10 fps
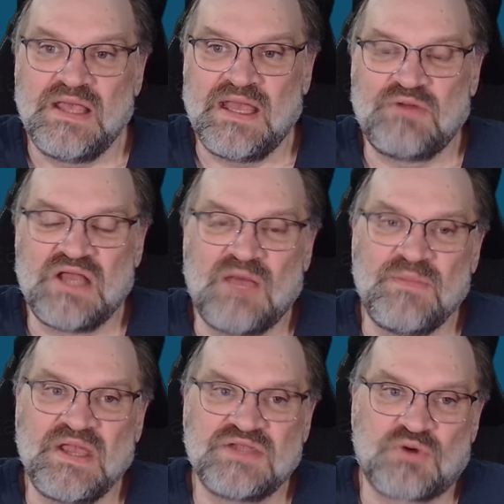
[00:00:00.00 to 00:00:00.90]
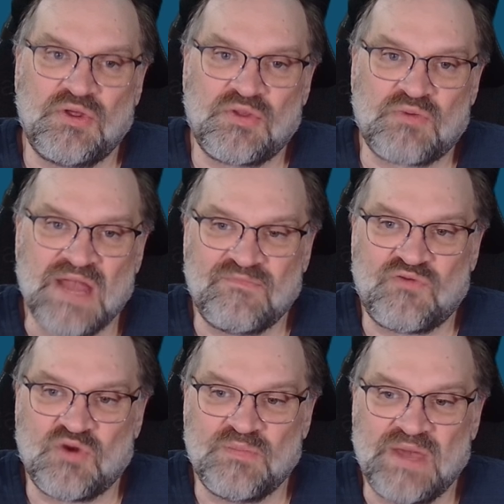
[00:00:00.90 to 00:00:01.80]
and it would help me control the ram
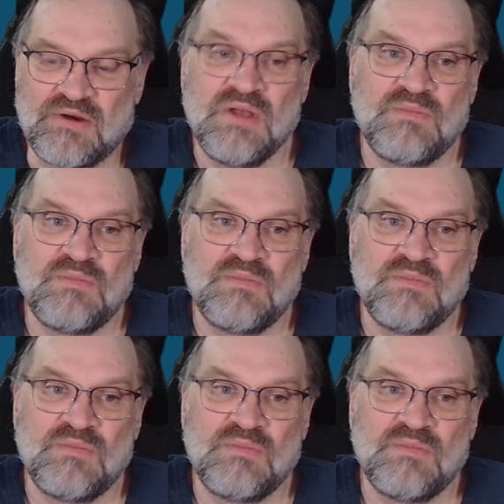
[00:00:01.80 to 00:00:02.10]
form better.